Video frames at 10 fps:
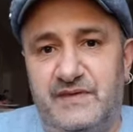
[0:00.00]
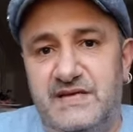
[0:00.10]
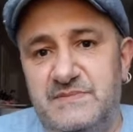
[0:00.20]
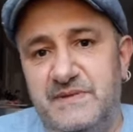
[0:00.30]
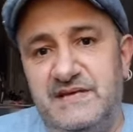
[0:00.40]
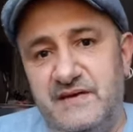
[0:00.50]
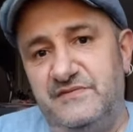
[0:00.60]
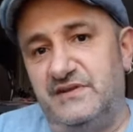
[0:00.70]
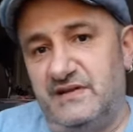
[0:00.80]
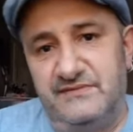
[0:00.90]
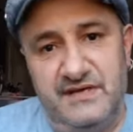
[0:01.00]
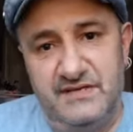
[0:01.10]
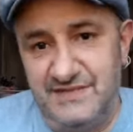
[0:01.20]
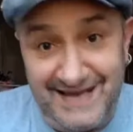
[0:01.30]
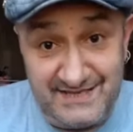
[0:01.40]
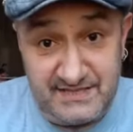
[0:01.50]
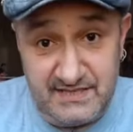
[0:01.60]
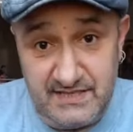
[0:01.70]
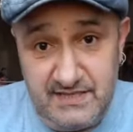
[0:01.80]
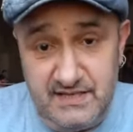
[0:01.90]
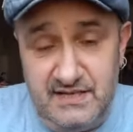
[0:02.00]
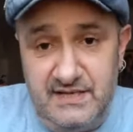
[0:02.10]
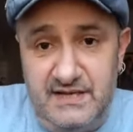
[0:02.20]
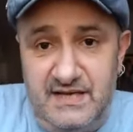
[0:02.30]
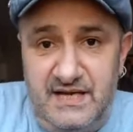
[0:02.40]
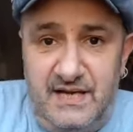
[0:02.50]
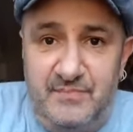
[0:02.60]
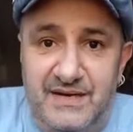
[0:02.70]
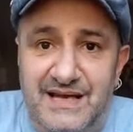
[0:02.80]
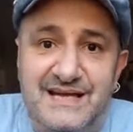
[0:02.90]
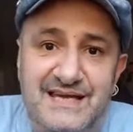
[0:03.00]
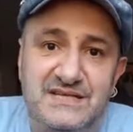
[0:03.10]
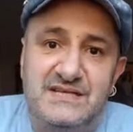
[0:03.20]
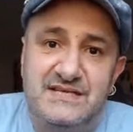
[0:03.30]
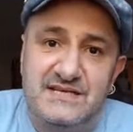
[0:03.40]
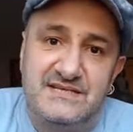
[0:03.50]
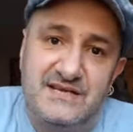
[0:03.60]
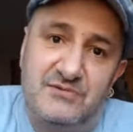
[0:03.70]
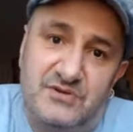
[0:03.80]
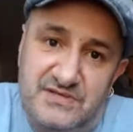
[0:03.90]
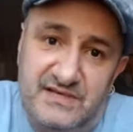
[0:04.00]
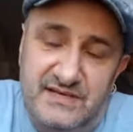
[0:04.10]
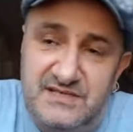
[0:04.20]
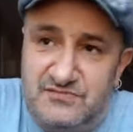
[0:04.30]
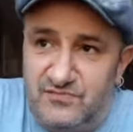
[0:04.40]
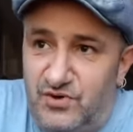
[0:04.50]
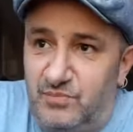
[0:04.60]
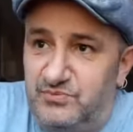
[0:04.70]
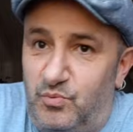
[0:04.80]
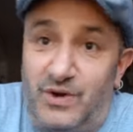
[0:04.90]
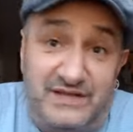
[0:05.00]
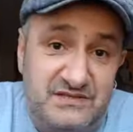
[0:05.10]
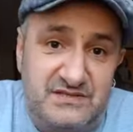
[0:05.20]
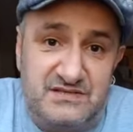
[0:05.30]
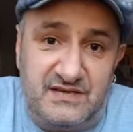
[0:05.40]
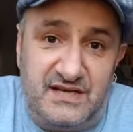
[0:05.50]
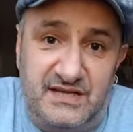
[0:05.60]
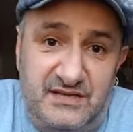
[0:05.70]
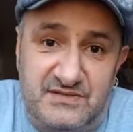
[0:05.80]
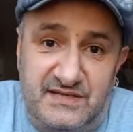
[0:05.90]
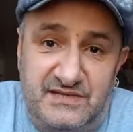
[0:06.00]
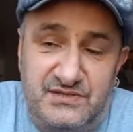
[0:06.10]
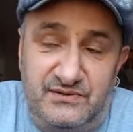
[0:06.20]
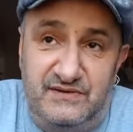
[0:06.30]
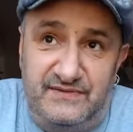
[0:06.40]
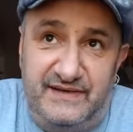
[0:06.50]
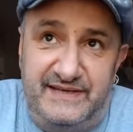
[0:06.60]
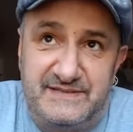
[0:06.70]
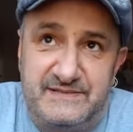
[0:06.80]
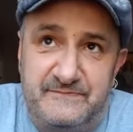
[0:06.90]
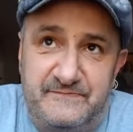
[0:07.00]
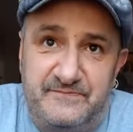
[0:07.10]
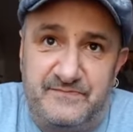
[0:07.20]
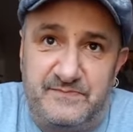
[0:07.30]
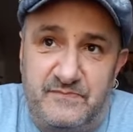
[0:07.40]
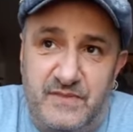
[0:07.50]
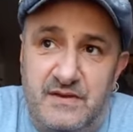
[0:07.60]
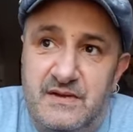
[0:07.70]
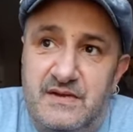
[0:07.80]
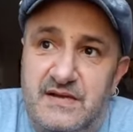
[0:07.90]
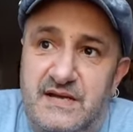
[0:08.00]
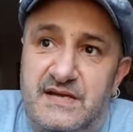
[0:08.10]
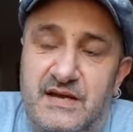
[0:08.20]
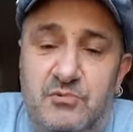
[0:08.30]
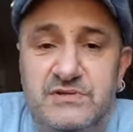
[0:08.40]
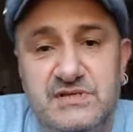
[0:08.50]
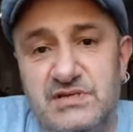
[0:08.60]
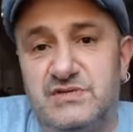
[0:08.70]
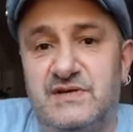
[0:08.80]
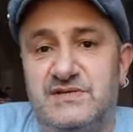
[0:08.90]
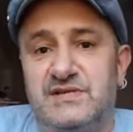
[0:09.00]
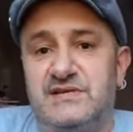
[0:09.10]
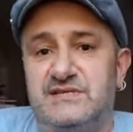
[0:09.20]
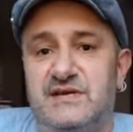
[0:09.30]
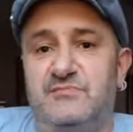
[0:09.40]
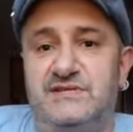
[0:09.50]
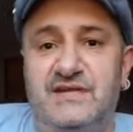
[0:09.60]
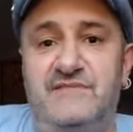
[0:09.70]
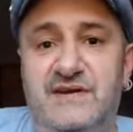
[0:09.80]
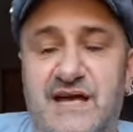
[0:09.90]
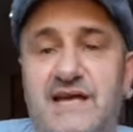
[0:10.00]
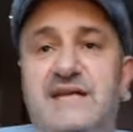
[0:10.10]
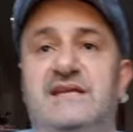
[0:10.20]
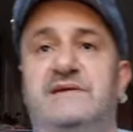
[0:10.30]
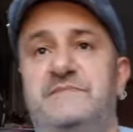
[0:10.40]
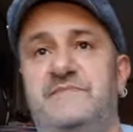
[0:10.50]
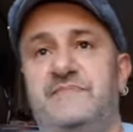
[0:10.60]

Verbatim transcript: he's been gifted anything, because he hasn't, but lucky in the sense that he wasn't at least robbed once out of those last three fights. Now, what's interesting is that with Devin Haney,